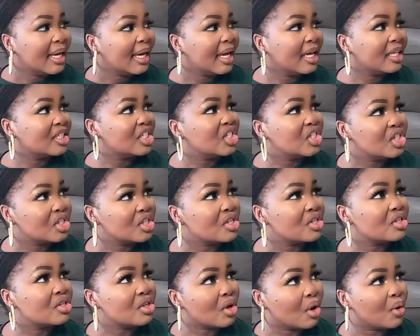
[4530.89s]
It's
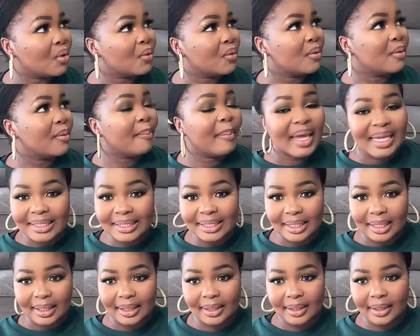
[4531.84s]
just so
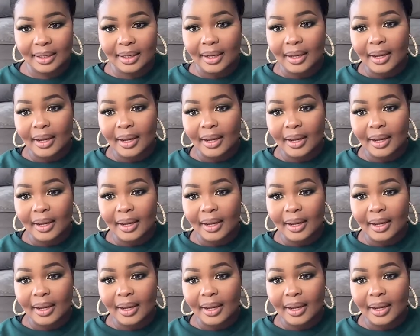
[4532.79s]
basic.